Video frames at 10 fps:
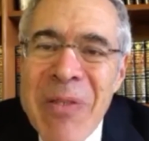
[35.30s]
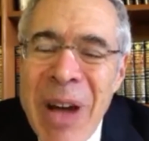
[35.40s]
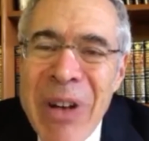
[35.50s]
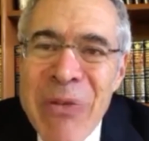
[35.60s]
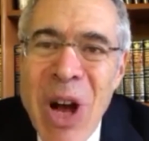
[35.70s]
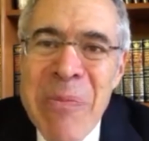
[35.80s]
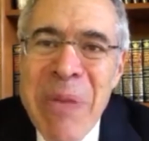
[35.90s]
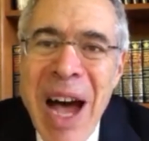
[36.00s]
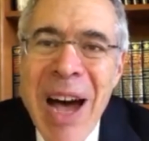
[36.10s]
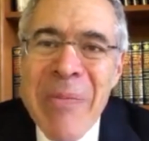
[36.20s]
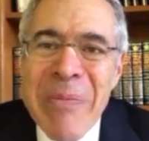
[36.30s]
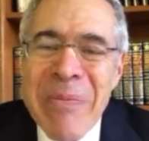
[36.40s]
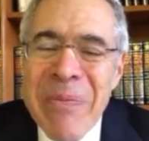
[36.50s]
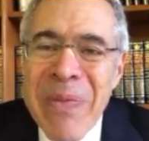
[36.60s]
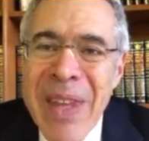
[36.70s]
Rav Avram Pam
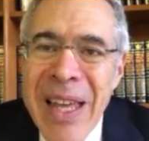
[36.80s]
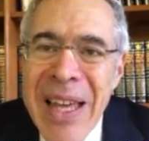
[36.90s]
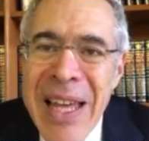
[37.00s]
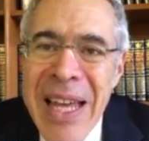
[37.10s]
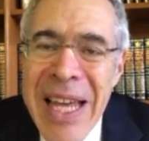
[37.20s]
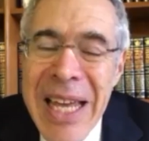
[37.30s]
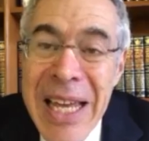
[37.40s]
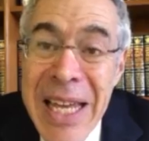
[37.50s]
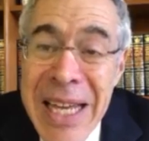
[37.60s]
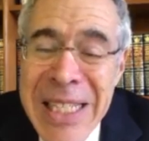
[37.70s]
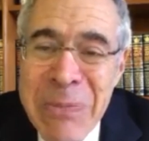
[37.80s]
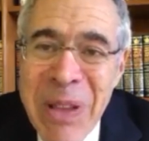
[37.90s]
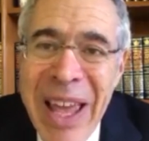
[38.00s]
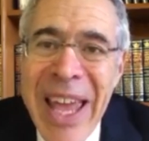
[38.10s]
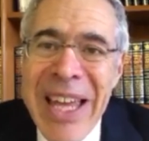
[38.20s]

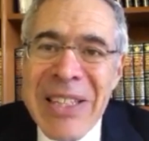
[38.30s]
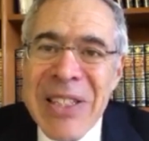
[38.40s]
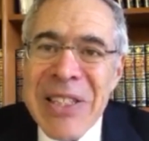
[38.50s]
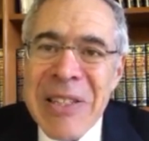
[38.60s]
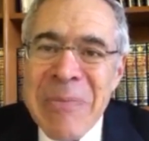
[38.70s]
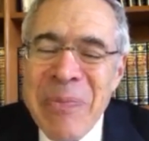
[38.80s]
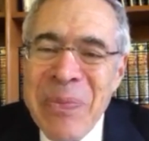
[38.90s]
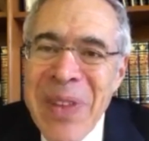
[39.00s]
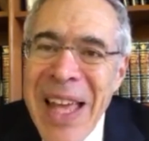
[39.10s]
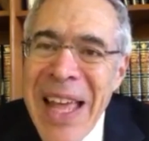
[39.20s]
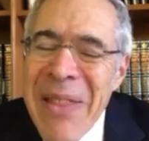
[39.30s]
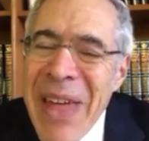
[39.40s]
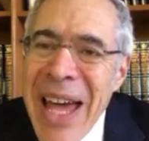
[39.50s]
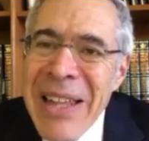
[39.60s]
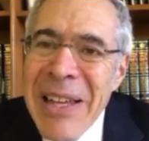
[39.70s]
explains
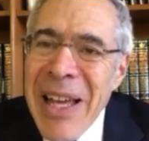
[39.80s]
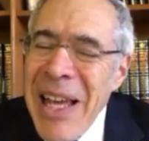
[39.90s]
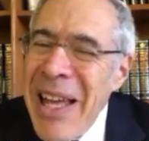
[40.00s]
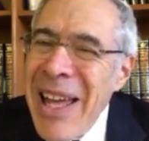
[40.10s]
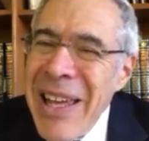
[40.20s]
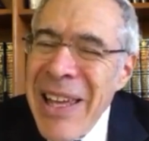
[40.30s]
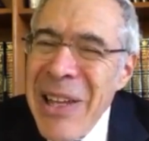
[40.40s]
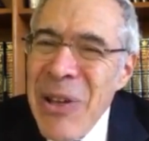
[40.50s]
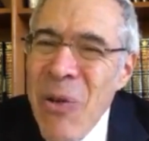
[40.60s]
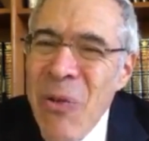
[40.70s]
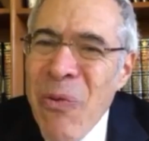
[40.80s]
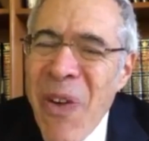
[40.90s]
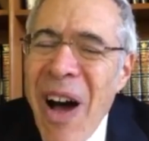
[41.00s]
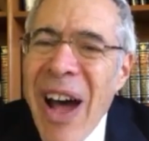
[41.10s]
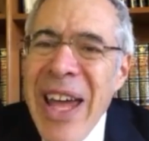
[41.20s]
that you
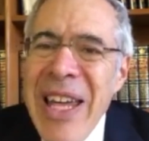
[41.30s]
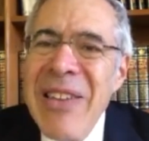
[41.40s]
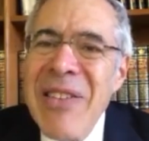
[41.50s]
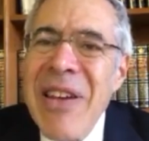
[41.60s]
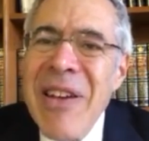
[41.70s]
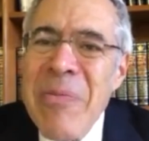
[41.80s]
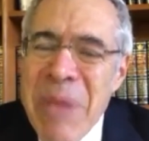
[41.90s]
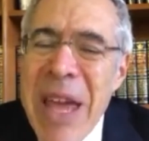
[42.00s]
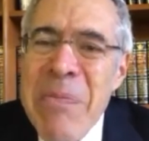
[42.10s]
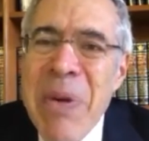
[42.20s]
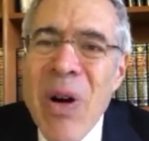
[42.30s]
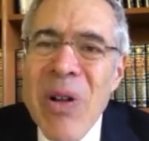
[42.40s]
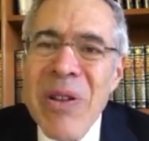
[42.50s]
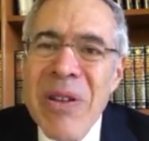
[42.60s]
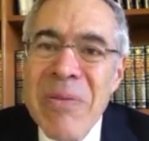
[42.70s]
find
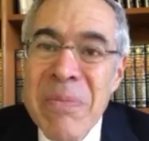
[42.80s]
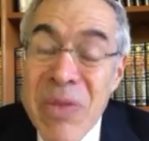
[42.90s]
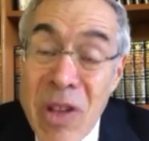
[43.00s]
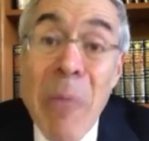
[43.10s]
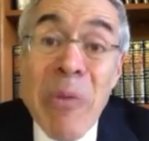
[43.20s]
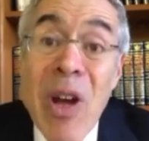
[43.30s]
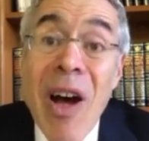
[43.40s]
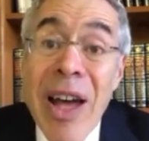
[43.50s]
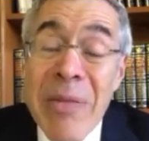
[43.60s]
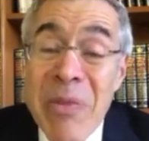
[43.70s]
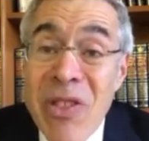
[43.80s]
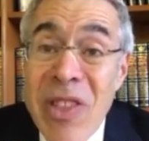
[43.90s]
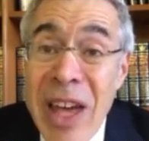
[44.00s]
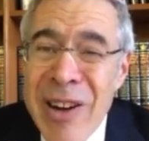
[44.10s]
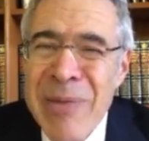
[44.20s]
people
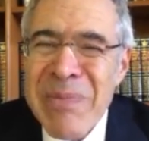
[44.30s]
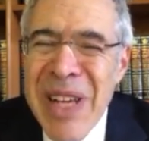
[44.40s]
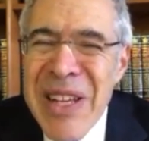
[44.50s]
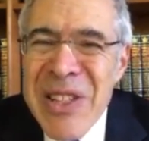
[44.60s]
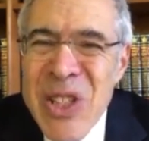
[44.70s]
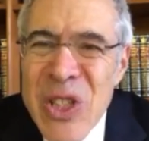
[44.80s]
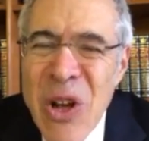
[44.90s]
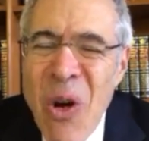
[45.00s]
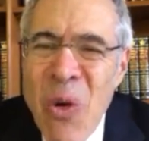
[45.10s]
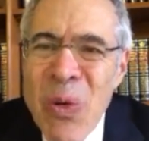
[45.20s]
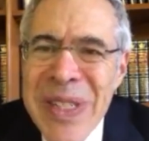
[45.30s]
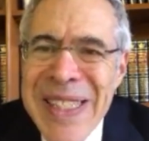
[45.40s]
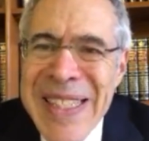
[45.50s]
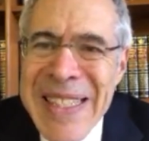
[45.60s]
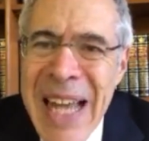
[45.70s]
sometimes that are so
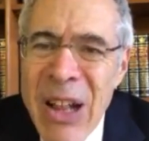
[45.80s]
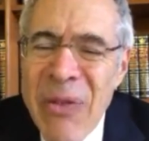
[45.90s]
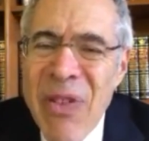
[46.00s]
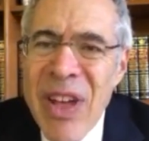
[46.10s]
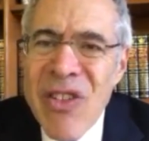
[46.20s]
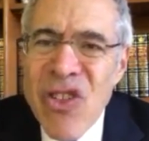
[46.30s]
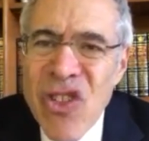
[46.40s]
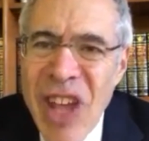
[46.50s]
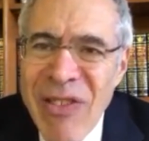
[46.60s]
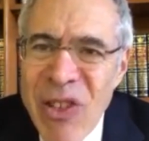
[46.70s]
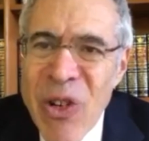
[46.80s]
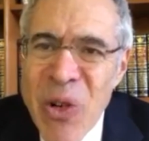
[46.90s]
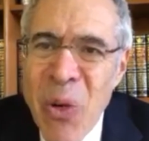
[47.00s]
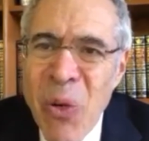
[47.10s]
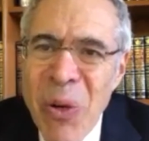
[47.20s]
self
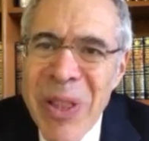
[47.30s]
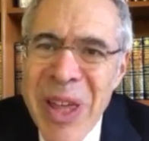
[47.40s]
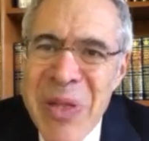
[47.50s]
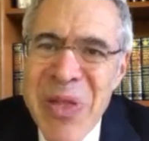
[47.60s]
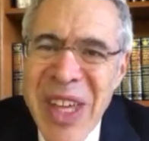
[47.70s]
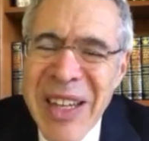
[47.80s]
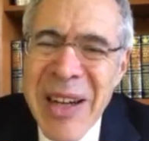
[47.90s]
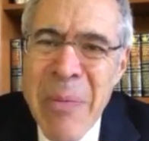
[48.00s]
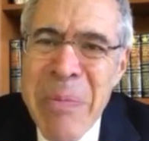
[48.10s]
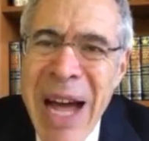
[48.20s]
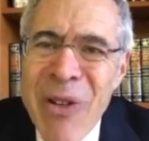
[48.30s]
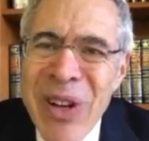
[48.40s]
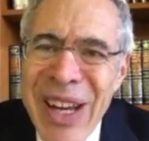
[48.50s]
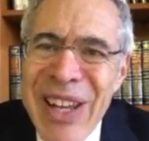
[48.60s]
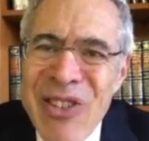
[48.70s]
centered, all they think
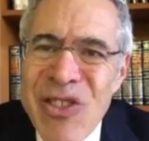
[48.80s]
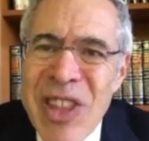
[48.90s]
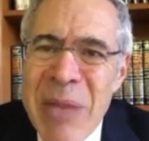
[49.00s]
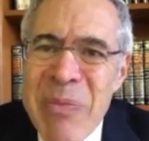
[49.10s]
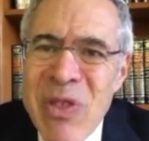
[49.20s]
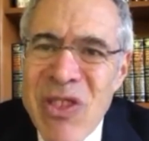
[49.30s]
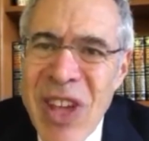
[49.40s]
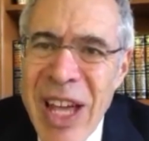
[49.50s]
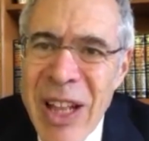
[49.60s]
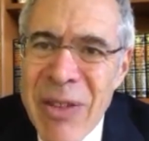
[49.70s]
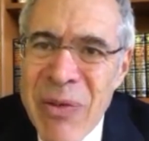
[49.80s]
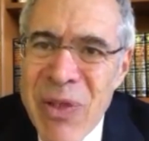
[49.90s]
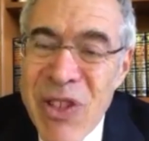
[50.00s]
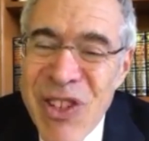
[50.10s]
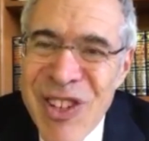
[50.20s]
about is
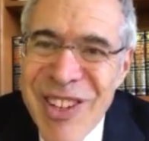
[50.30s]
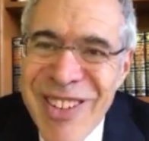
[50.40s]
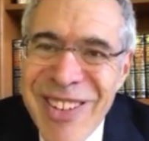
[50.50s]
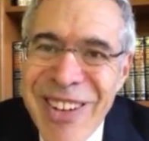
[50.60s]
themselves.